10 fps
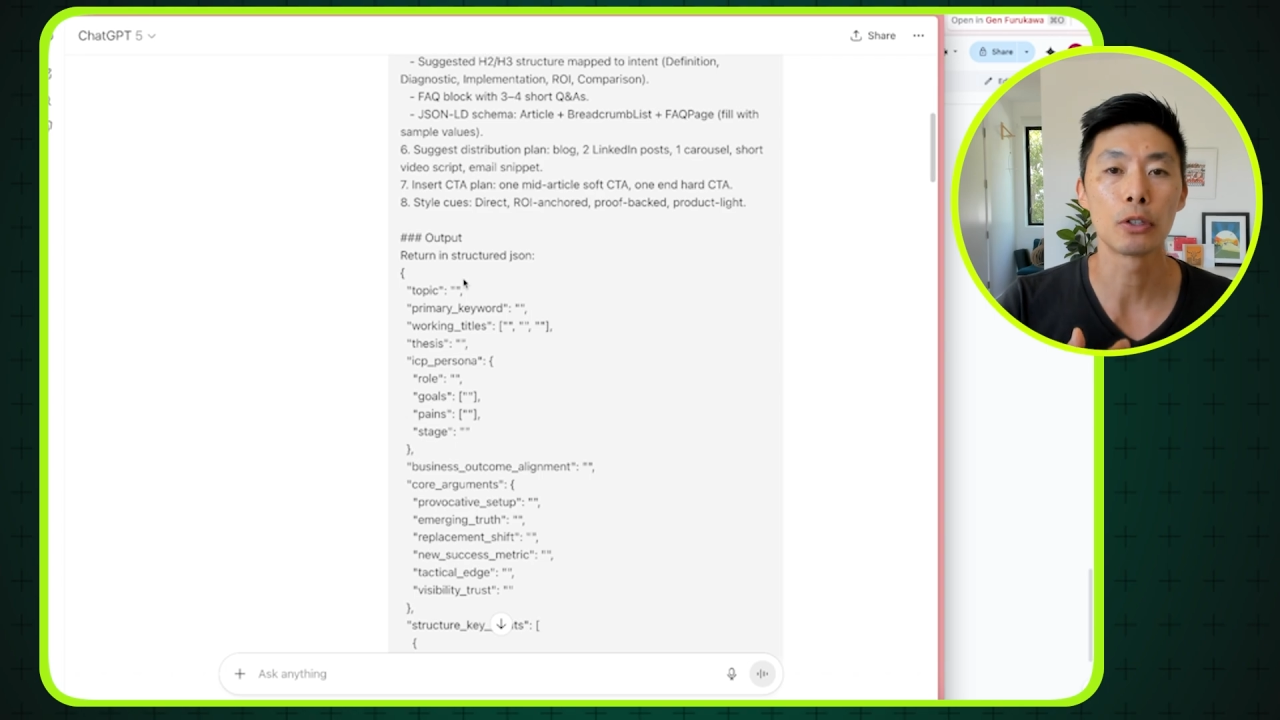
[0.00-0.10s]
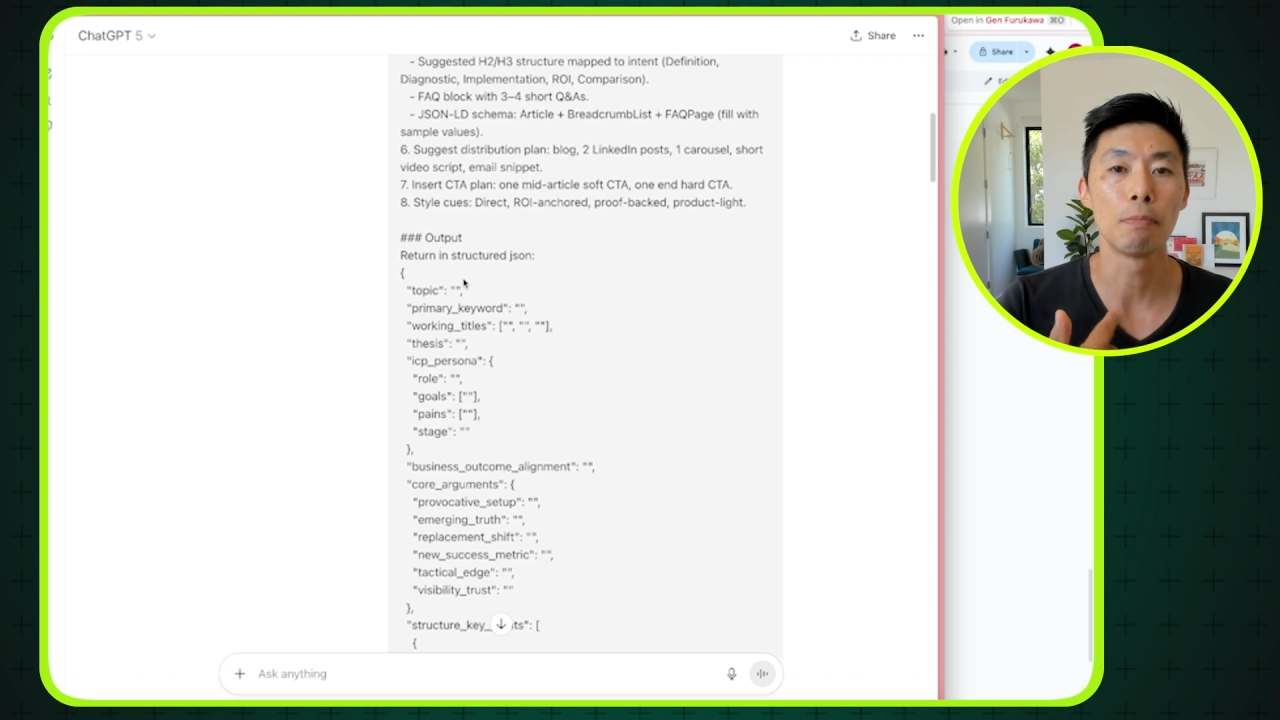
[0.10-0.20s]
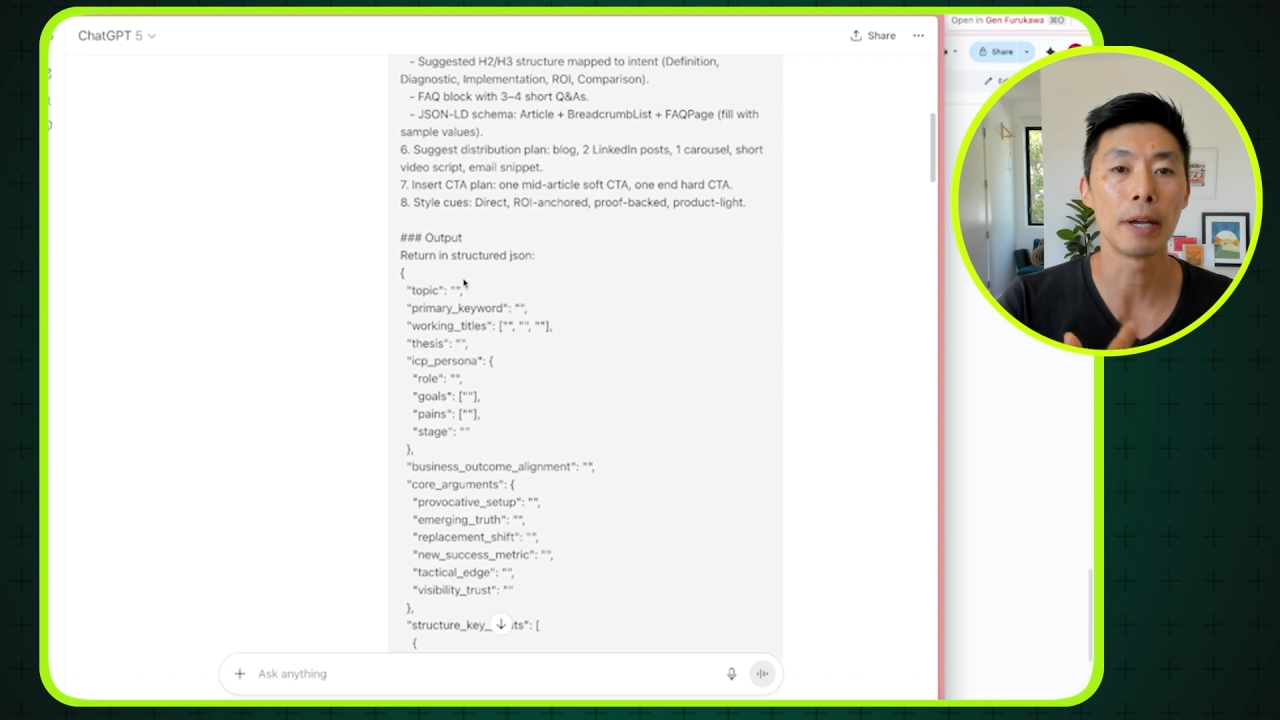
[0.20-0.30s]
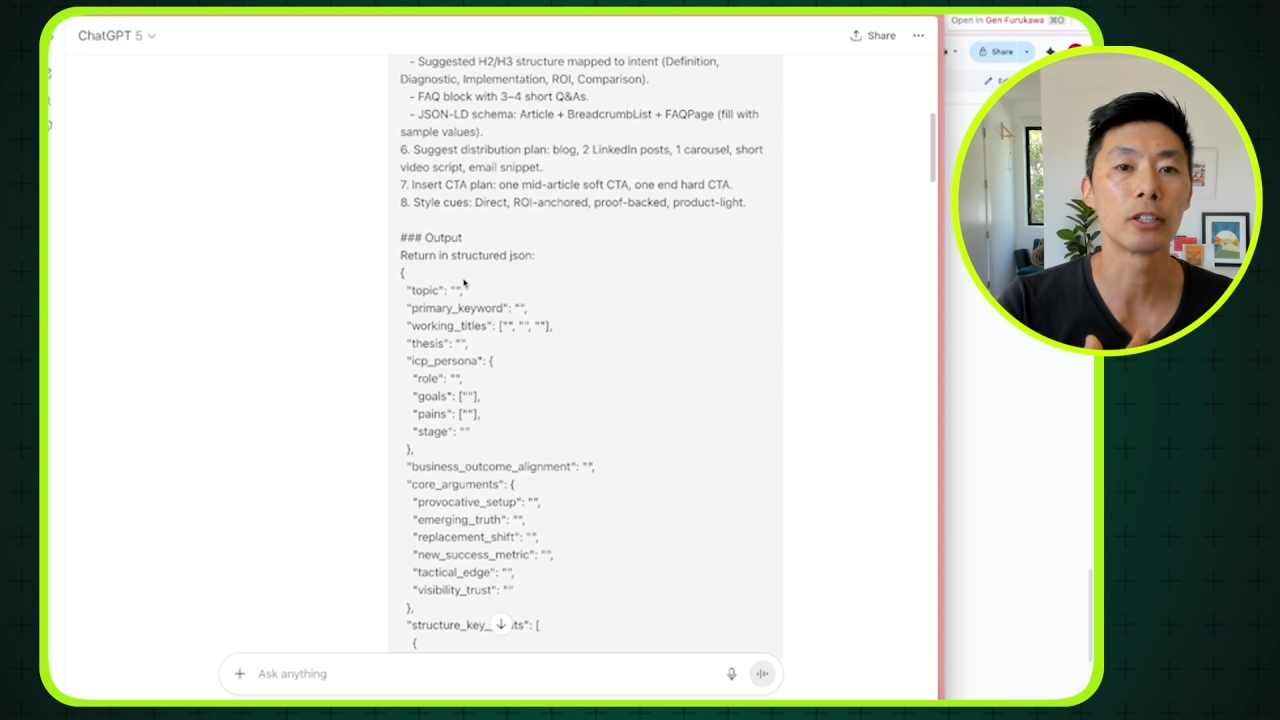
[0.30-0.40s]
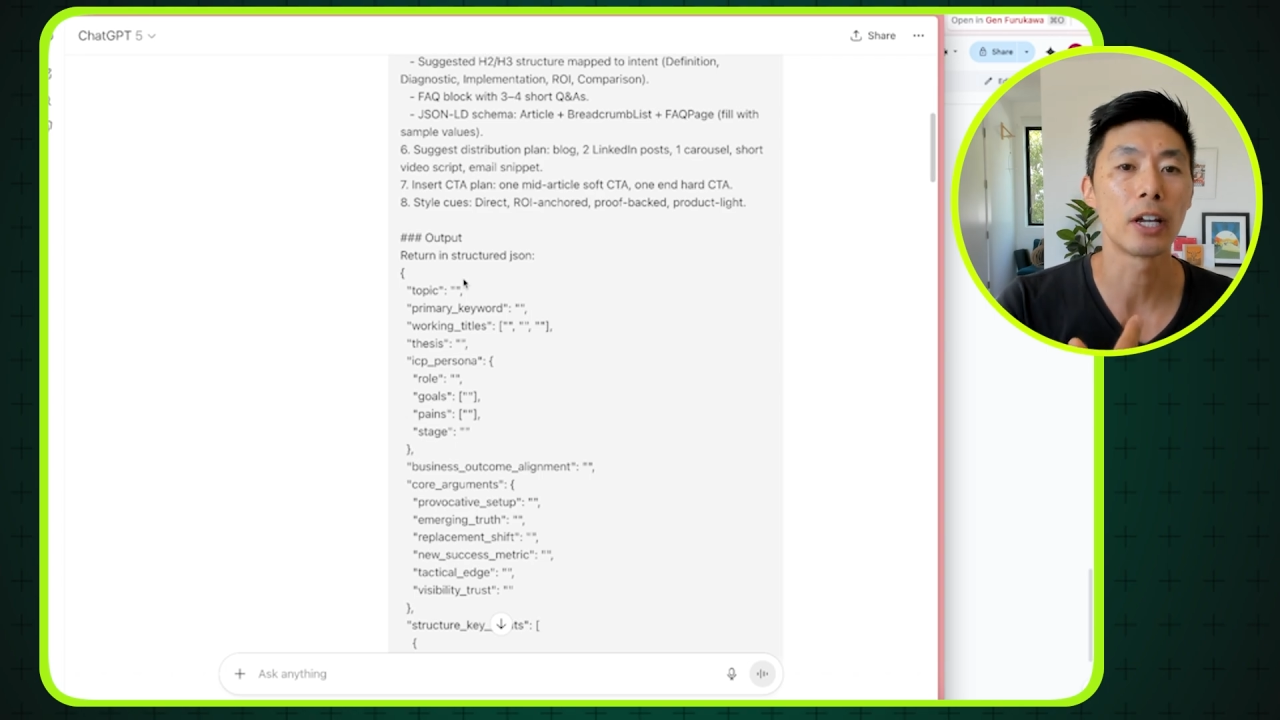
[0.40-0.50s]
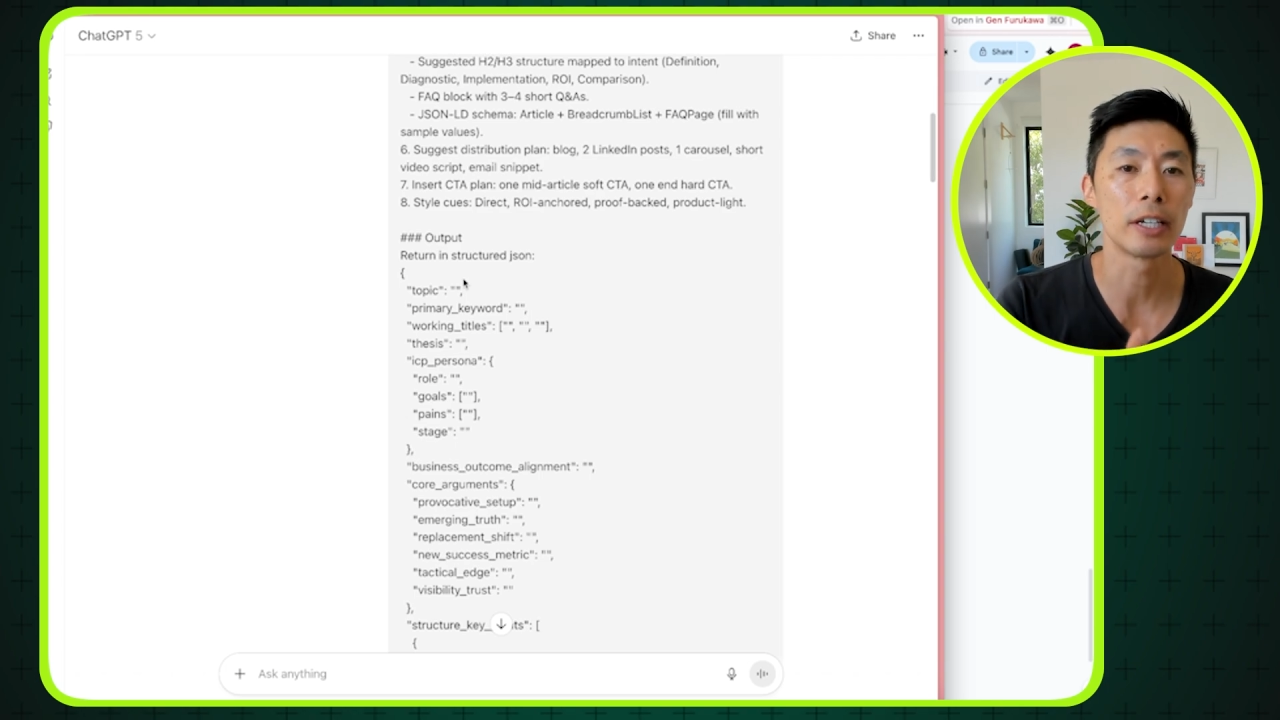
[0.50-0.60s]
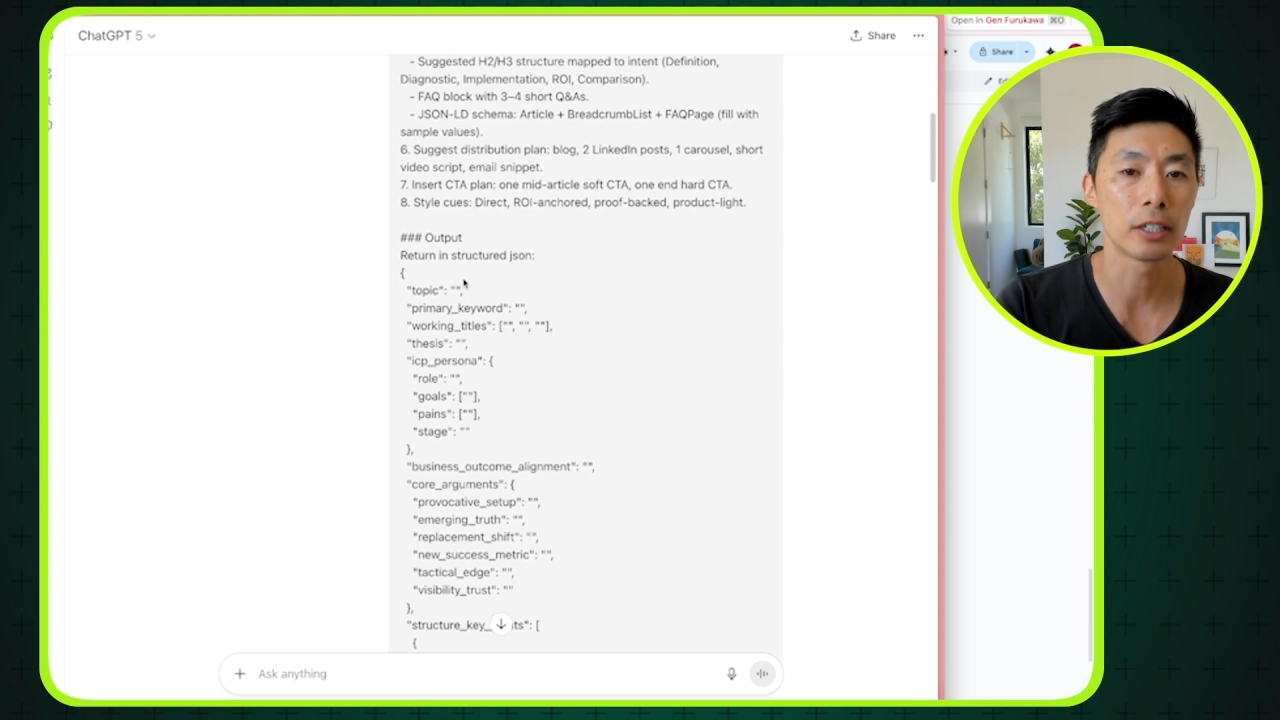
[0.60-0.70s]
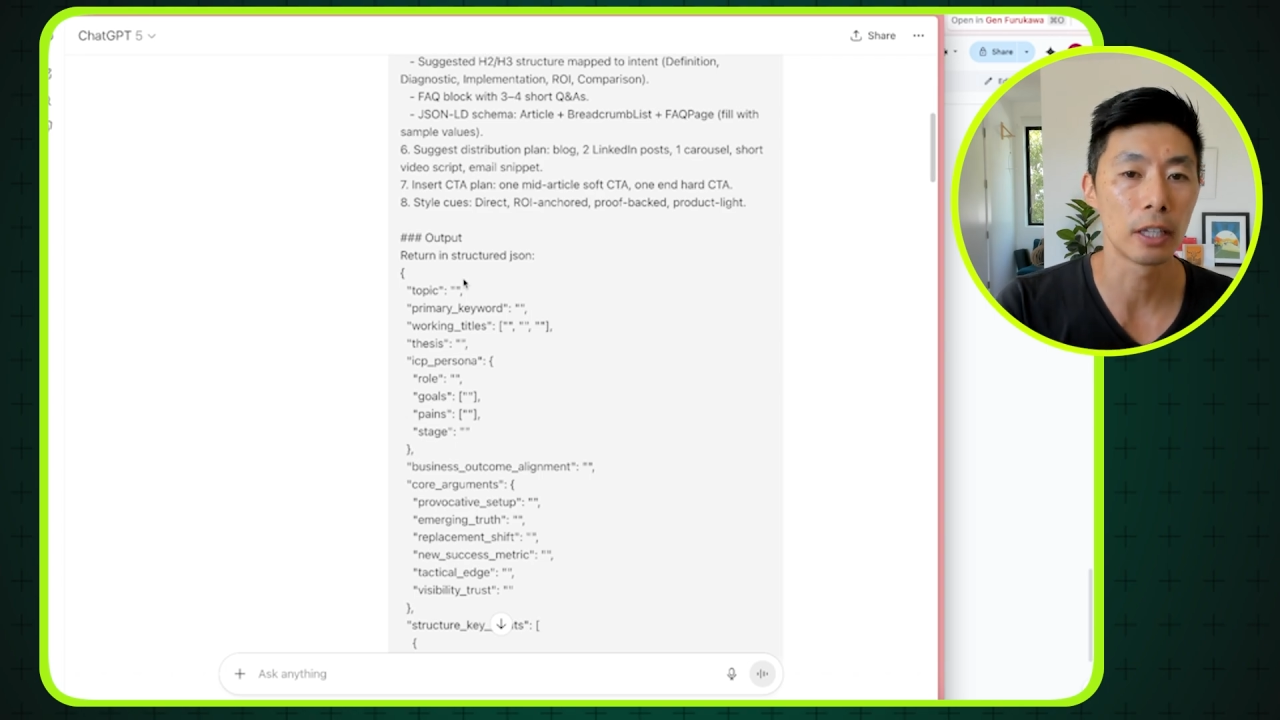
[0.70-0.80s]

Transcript: to make changes